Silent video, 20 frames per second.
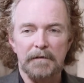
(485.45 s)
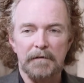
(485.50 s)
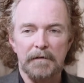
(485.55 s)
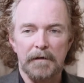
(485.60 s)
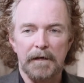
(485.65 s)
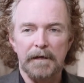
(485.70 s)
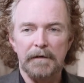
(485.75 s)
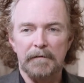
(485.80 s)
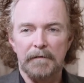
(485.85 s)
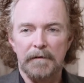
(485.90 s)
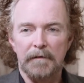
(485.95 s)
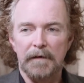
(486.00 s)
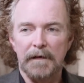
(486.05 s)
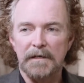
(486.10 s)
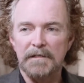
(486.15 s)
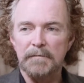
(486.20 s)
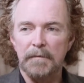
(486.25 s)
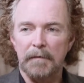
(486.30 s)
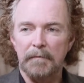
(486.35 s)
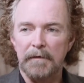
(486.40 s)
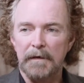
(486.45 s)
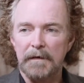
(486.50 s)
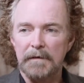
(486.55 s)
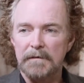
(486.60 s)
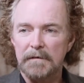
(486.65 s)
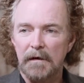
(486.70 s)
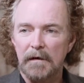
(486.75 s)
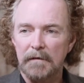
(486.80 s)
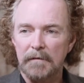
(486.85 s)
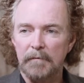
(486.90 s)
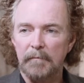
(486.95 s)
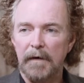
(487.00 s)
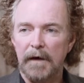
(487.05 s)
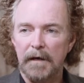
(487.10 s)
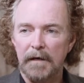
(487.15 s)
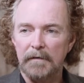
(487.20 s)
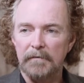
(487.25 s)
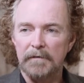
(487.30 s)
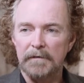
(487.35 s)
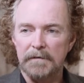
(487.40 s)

They're like, they expect me to talk them out of it.